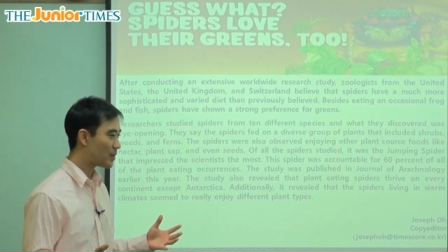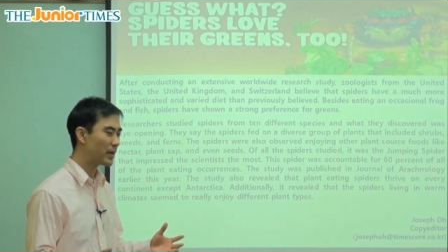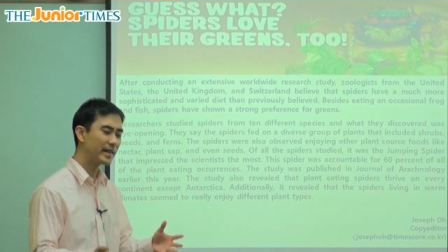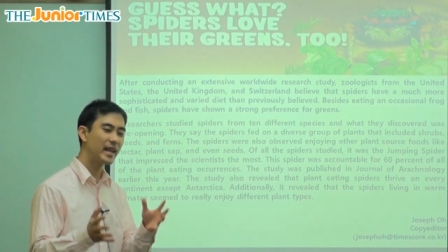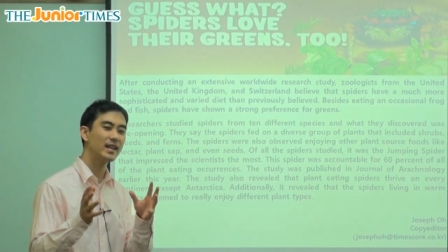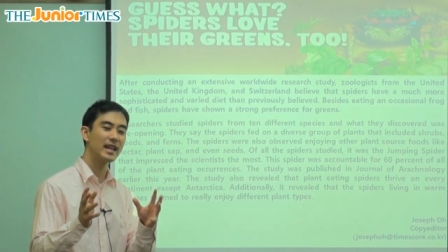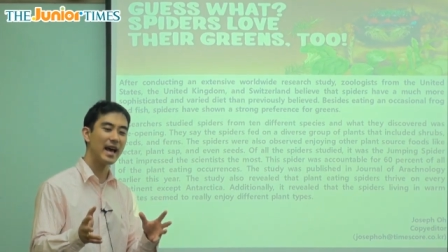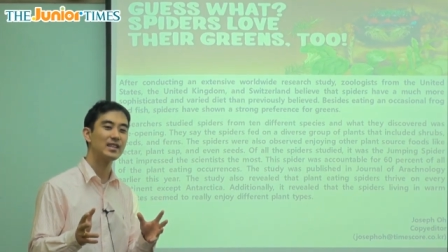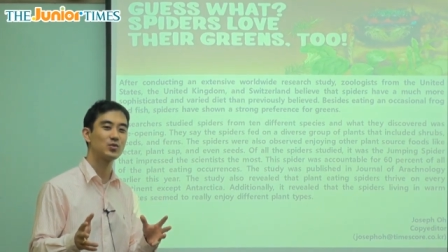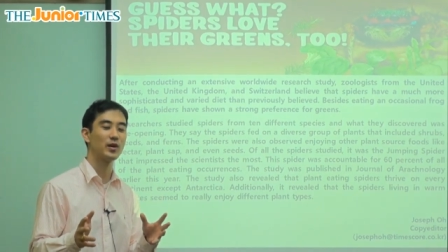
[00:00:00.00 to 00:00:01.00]
But that
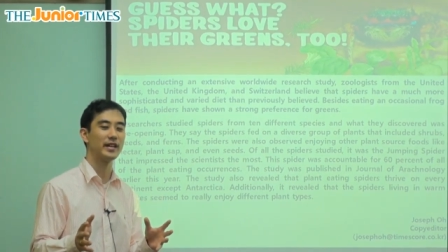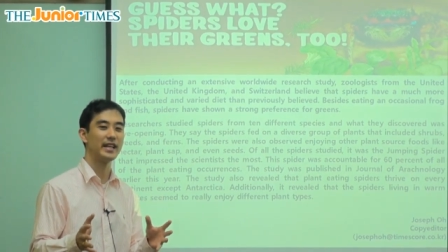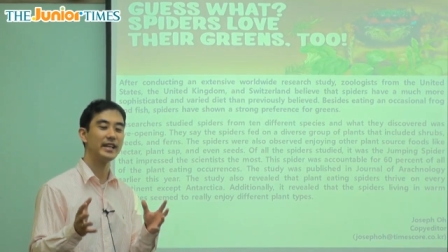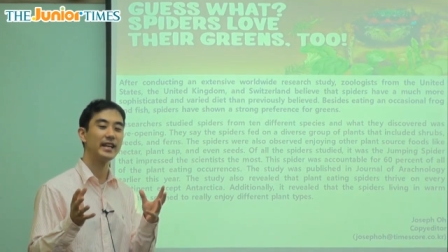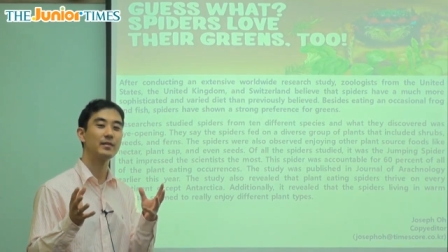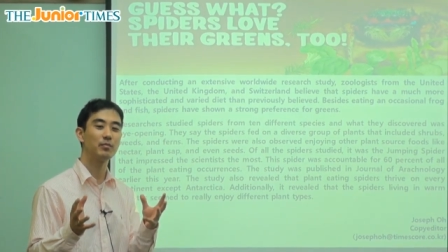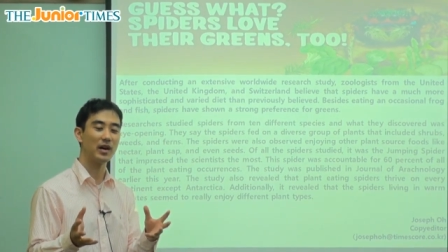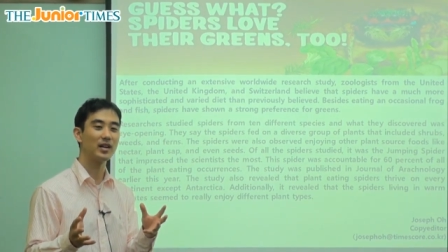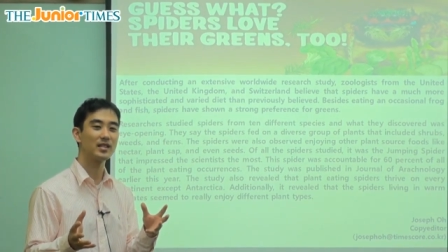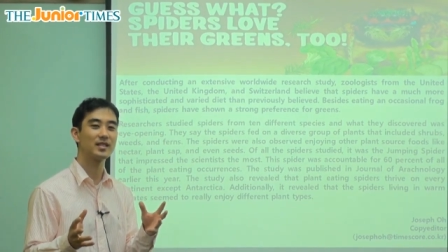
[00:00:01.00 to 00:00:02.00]
last one, eating
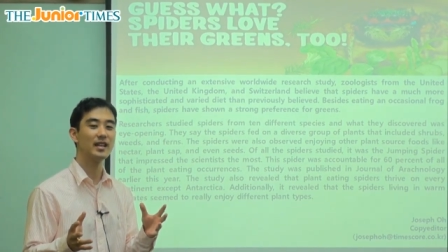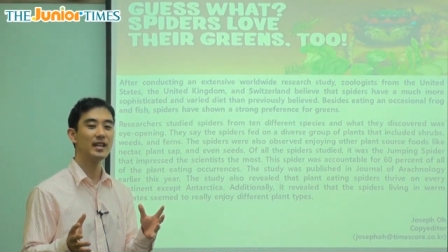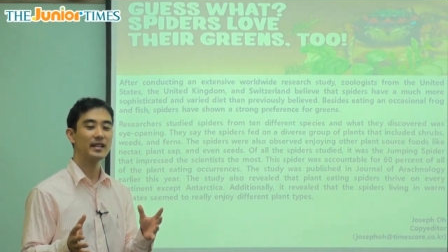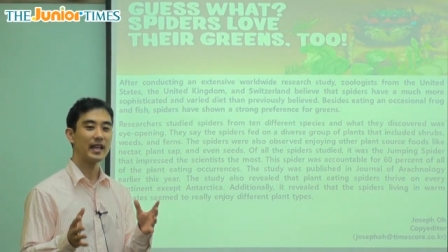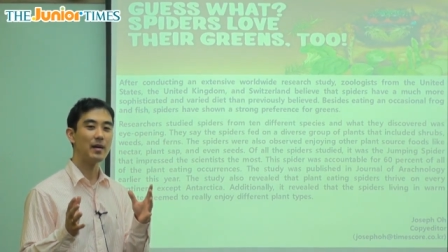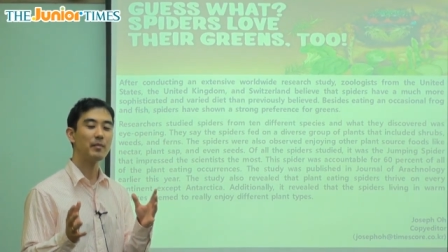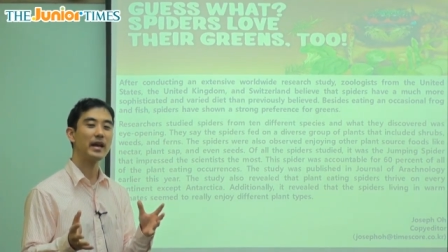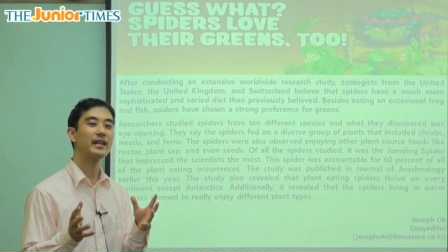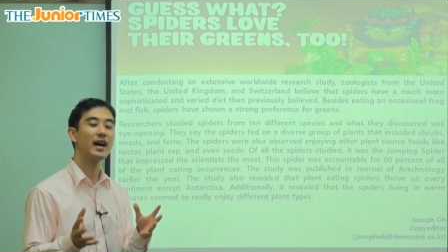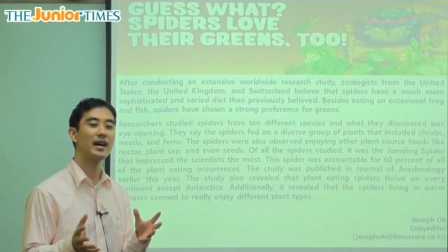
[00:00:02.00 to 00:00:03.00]
bugs, that
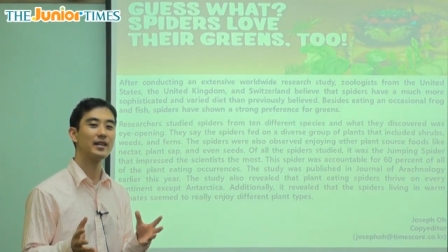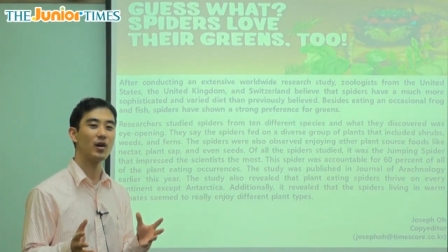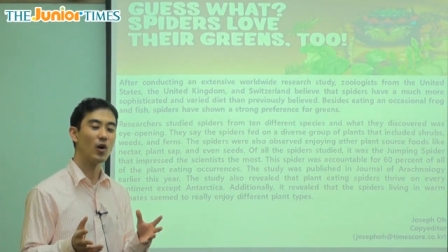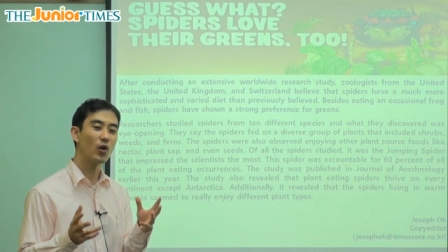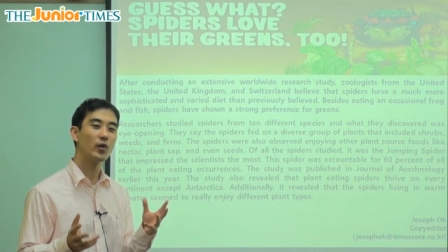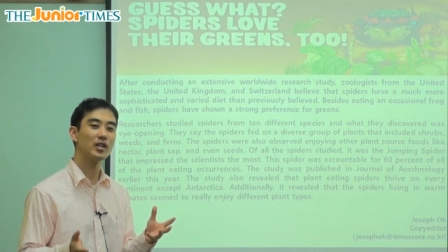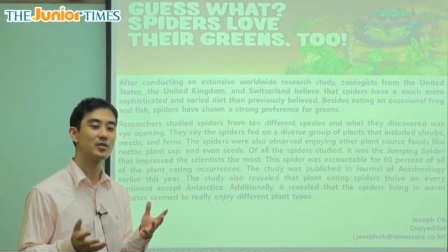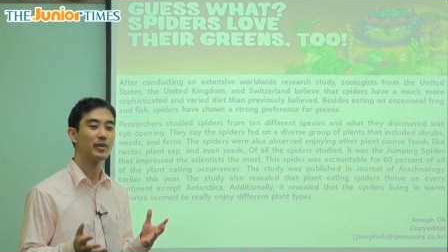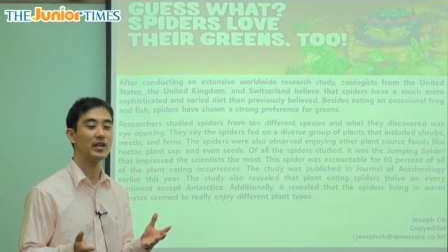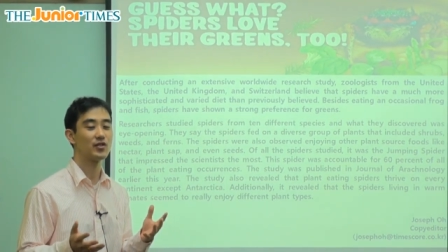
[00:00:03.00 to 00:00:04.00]
may not
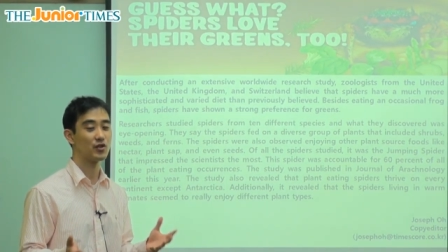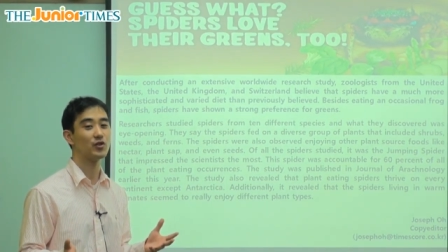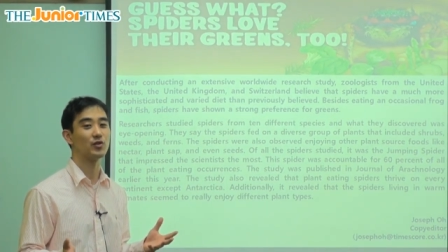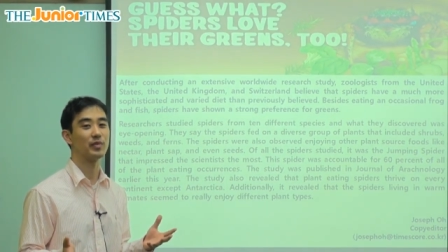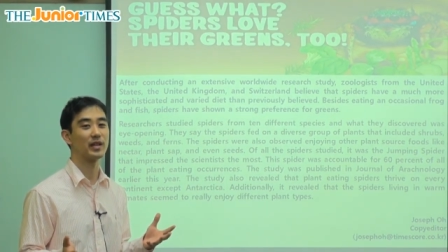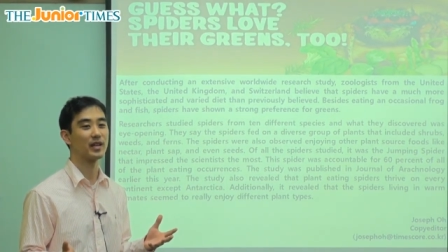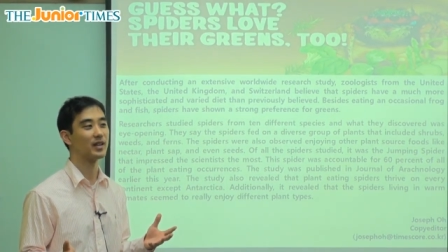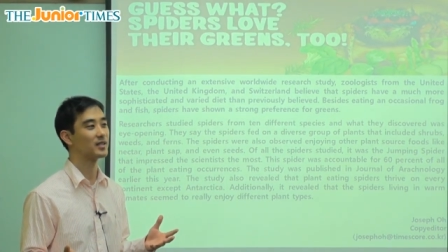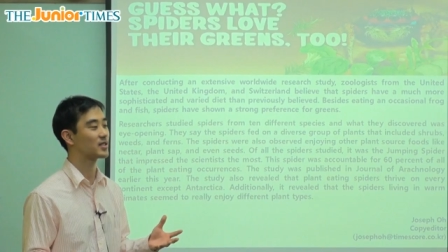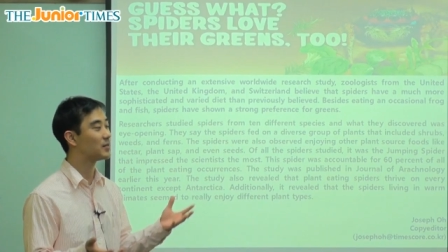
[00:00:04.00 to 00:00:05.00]
always be true
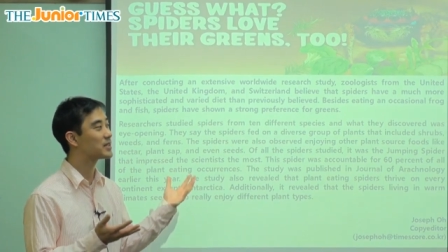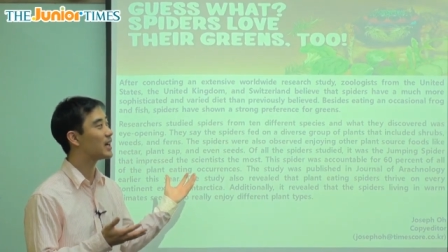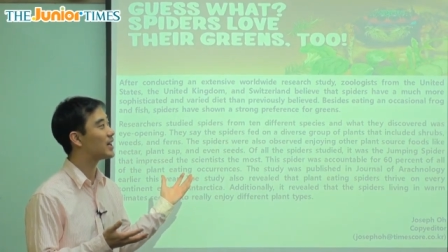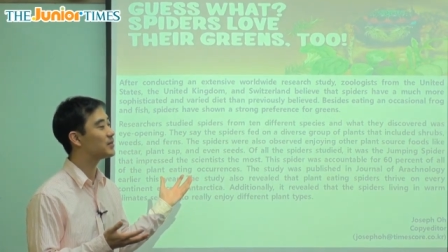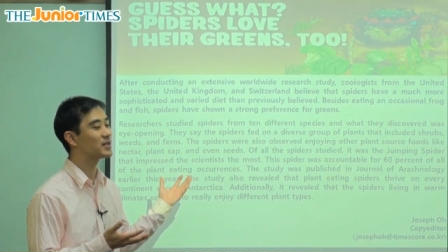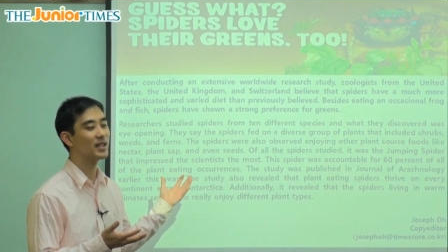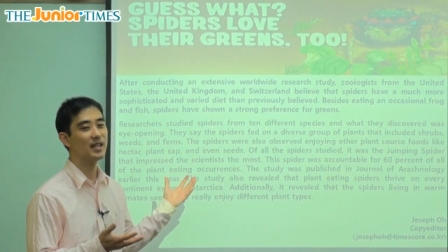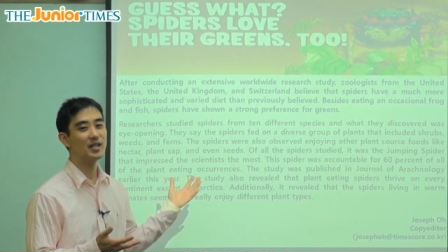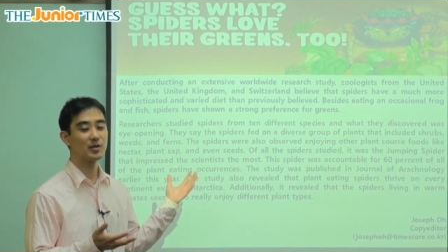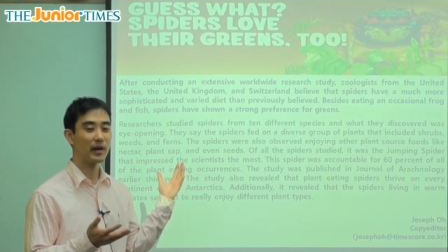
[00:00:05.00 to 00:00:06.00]
because sometimes
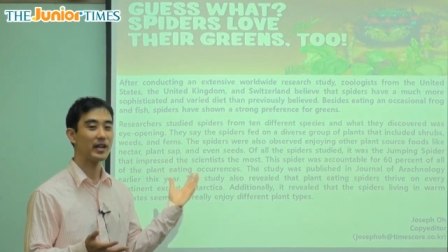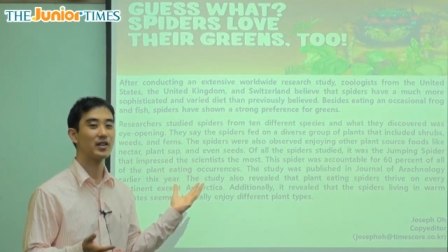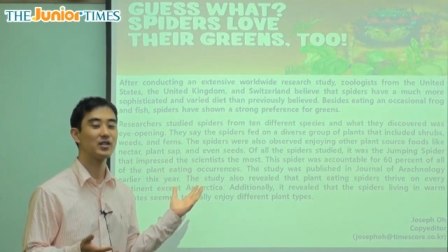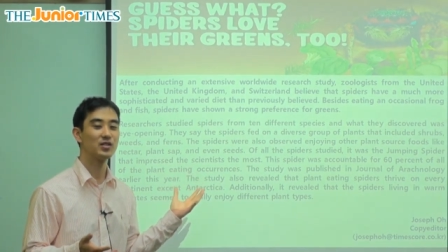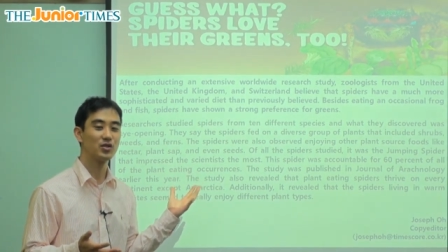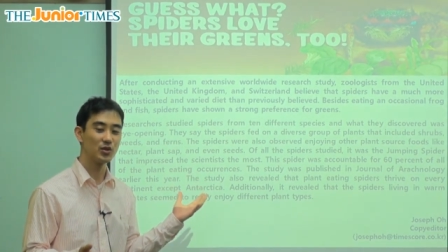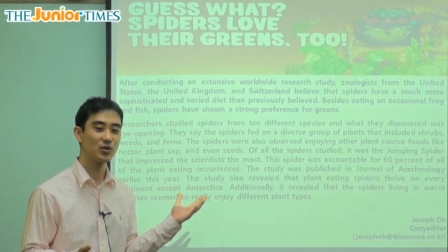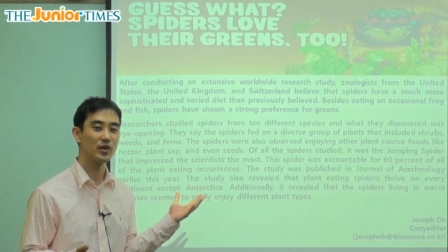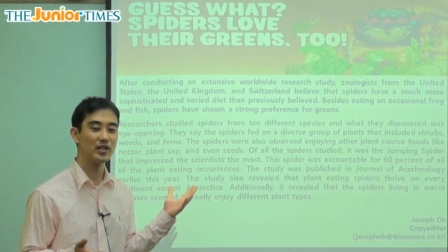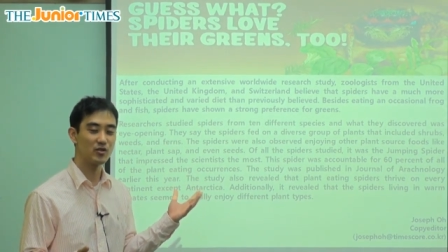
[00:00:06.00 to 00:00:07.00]
spiders
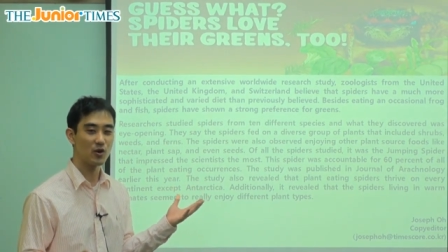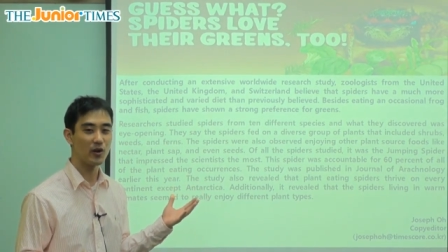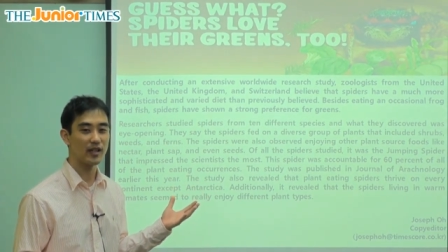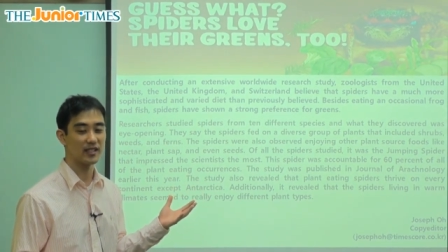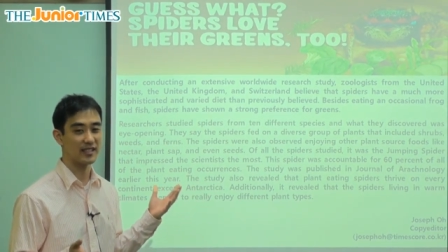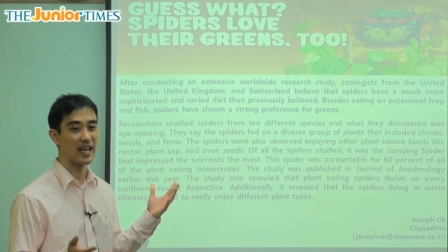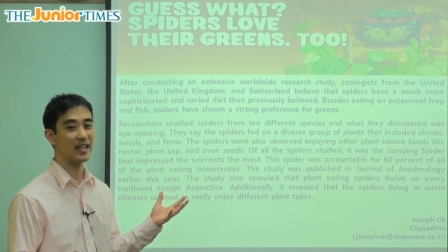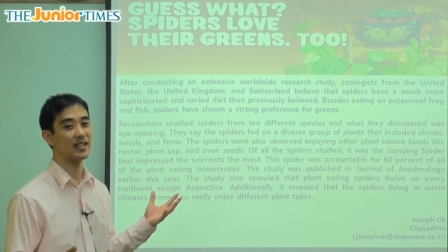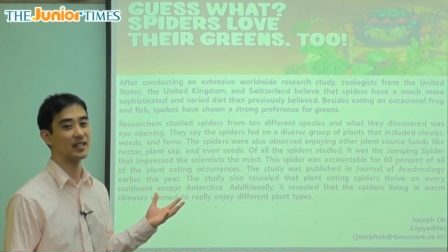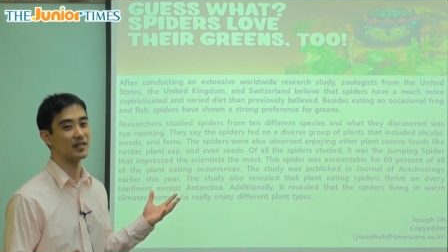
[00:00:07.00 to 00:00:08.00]
do enjoy a
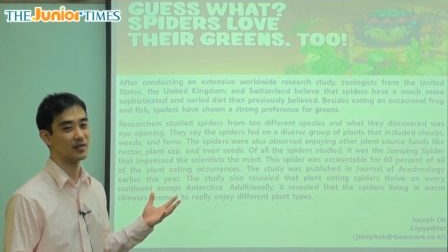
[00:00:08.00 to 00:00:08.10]
salad